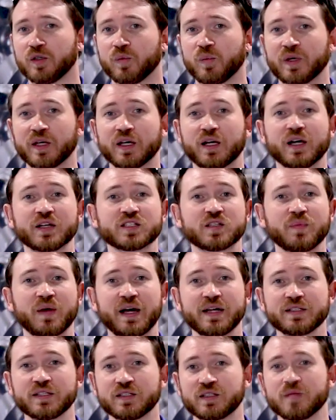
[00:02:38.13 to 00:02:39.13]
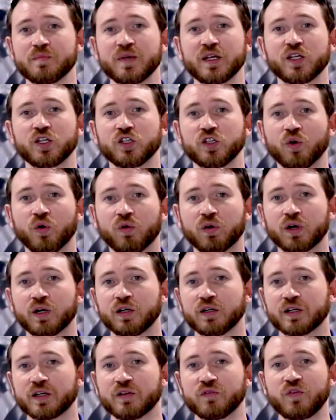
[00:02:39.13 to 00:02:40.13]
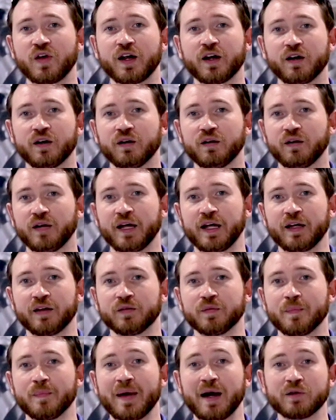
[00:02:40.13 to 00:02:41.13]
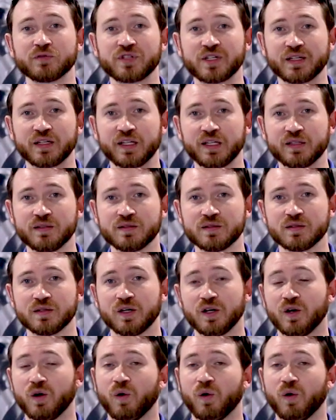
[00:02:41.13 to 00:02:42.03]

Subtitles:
We can customize it to meet your conveyor and mounting needs,